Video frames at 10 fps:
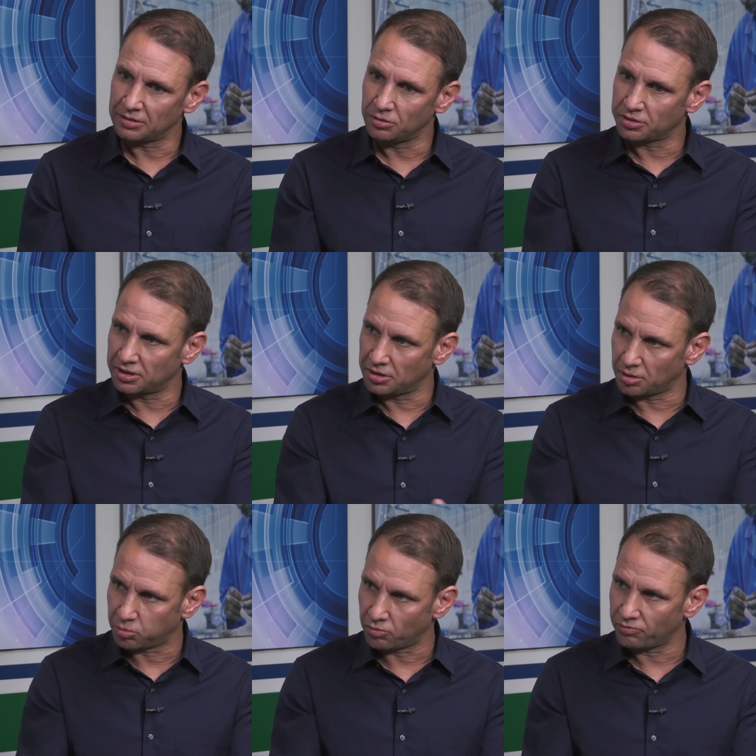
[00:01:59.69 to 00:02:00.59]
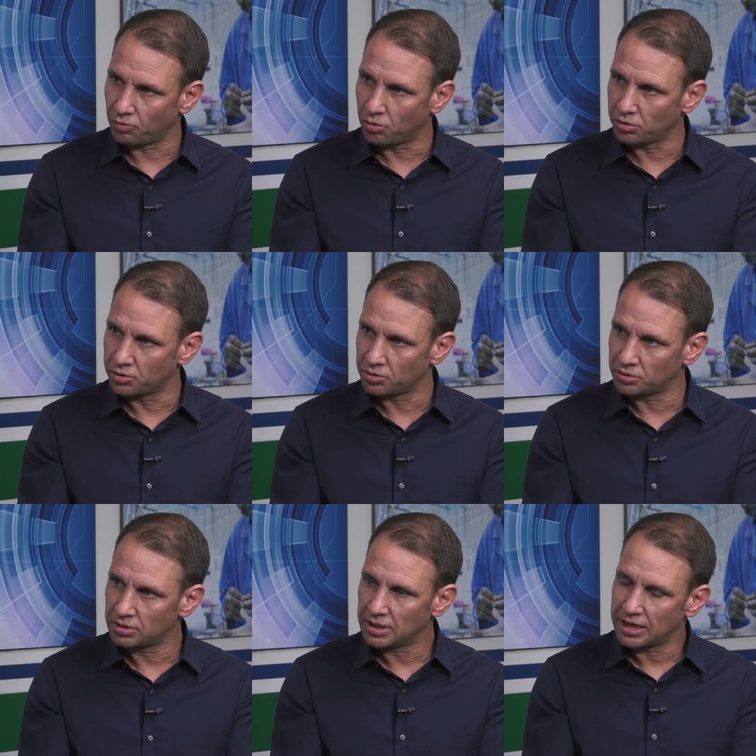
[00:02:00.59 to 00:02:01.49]
looking at their portfolio
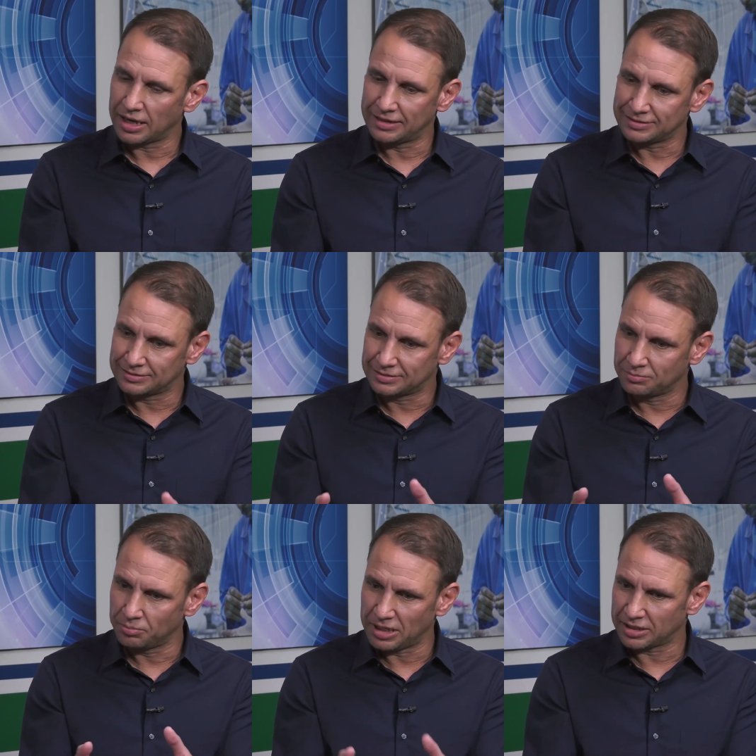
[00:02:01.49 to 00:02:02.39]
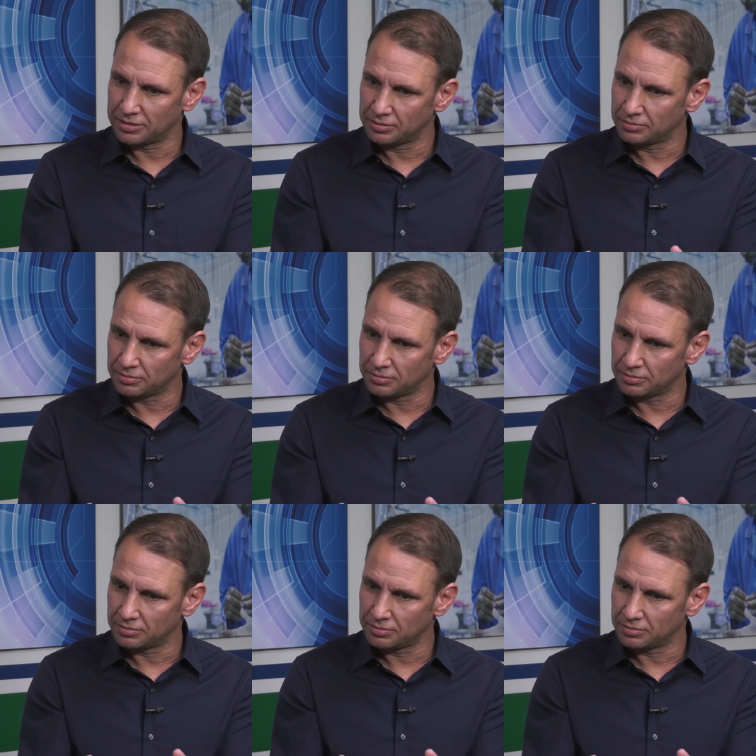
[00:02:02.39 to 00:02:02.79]
and making